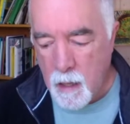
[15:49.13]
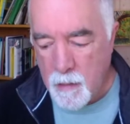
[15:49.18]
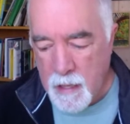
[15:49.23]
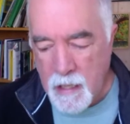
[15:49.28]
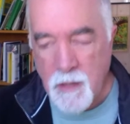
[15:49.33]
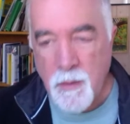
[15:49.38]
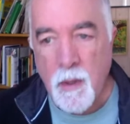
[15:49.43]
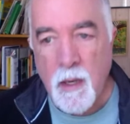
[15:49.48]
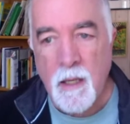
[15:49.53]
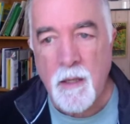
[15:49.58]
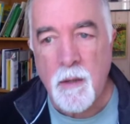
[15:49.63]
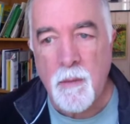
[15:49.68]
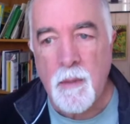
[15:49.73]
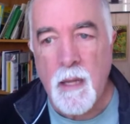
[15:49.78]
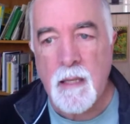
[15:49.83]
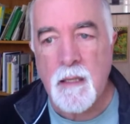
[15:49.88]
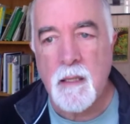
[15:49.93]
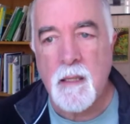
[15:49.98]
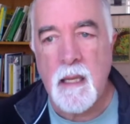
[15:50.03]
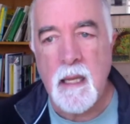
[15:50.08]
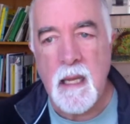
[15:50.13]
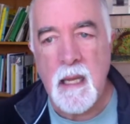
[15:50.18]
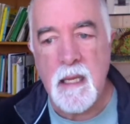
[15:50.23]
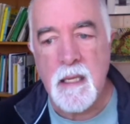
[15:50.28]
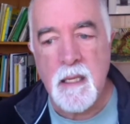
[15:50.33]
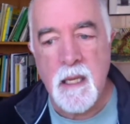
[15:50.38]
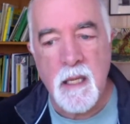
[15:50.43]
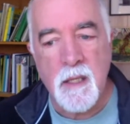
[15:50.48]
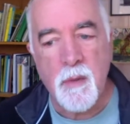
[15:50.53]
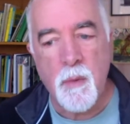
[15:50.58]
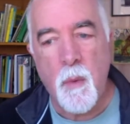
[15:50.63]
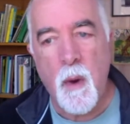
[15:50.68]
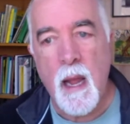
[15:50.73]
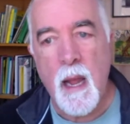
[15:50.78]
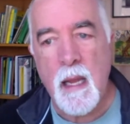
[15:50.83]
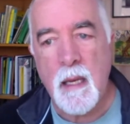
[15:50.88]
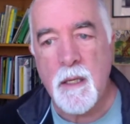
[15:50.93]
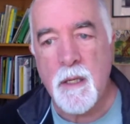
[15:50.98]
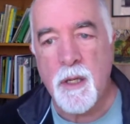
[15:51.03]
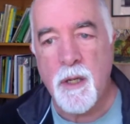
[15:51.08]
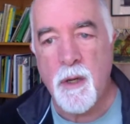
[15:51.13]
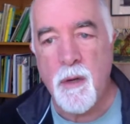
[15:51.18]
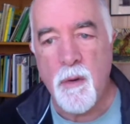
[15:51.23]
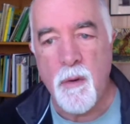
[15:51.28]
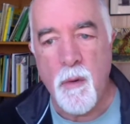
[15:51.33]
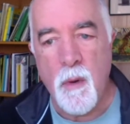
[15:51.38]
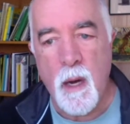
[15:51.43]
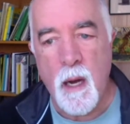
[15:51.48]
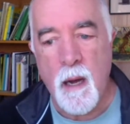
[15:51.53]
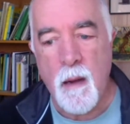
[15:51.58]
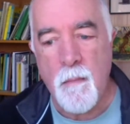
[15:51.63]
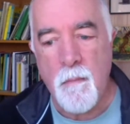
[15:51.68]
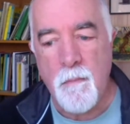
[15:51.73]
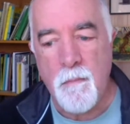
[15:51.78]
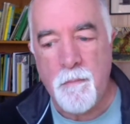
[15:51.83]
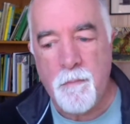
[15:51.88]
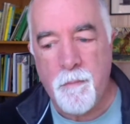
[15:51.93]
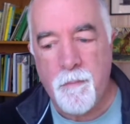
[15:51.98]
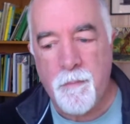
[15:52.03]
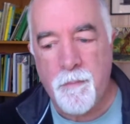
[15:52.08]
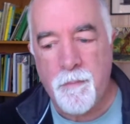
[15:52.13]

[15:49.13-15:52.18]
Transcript: That's what I do. That's the easiest way to